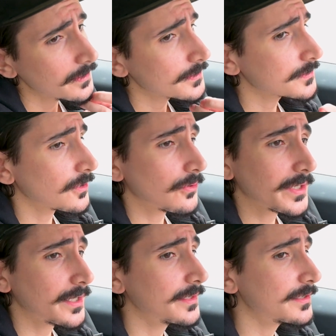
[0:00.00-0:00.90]
So
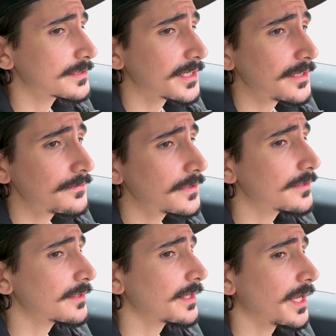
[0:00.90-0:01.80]
can he save
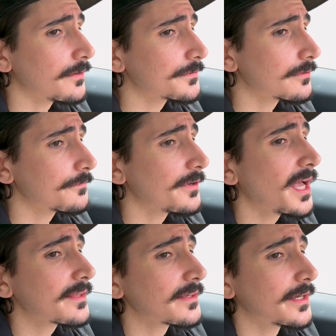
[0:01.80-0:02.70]
it after the
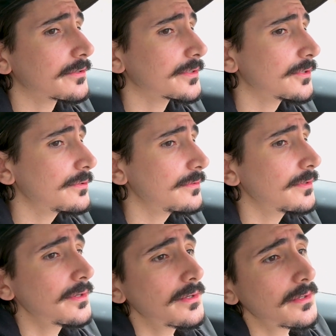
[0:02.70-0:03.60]
fact? I don't know.
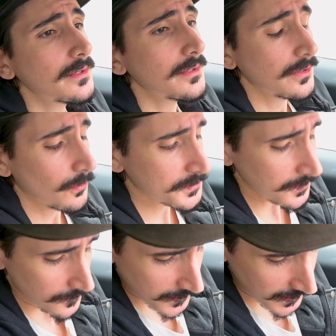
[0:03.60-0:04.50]
What's
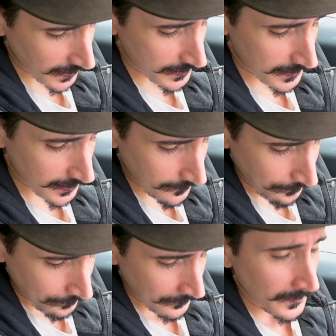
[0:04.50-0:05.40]
interesting is he
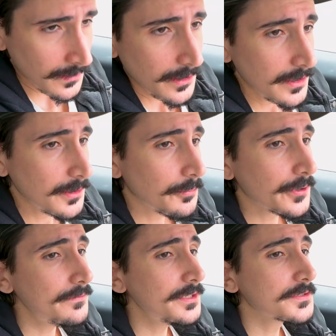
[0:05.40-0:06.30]

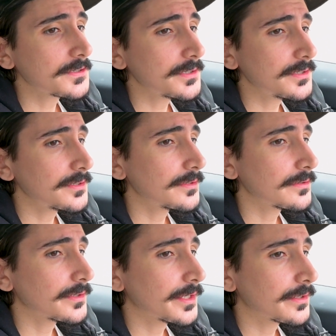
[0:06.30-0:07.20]
previously
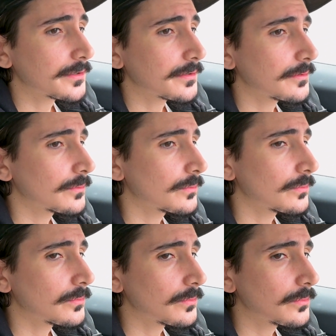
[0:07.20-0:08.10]

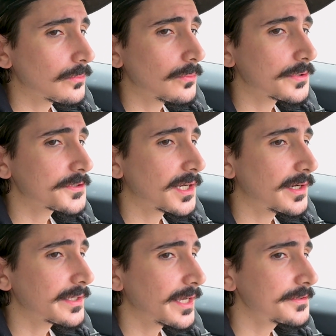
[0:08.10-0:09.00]
was
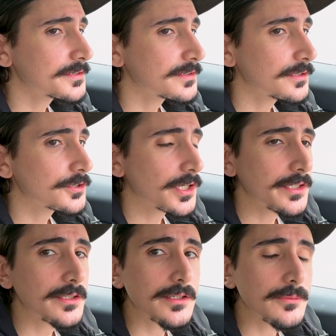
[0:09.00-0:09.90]
against the
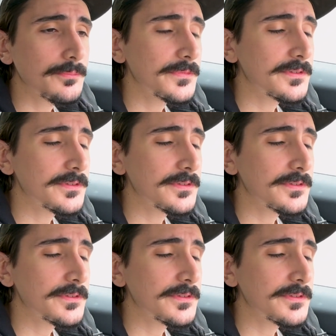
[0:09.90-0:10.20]
China